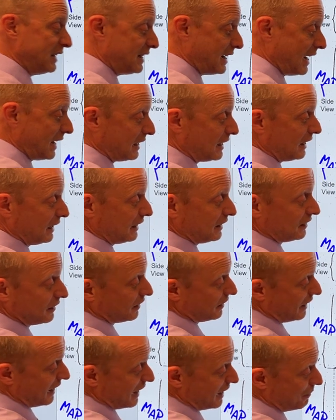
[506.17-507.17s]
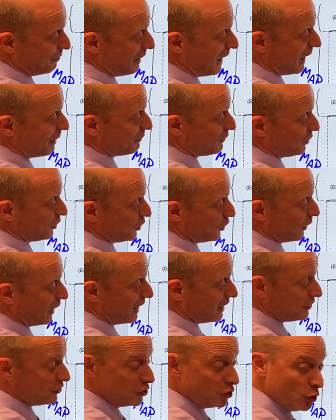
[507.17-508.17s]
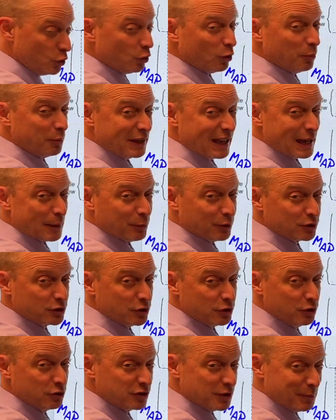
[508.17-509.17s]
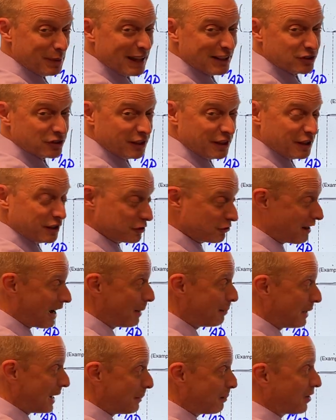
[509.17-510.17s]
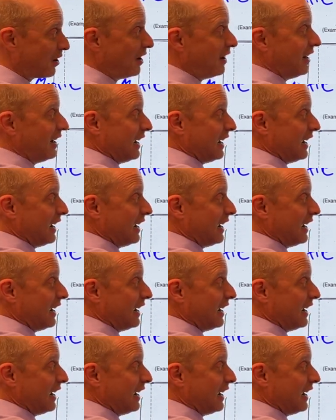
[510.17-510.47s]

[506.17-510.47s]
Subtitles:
taking a map view, and you will be able to use a pencil and a scrap paper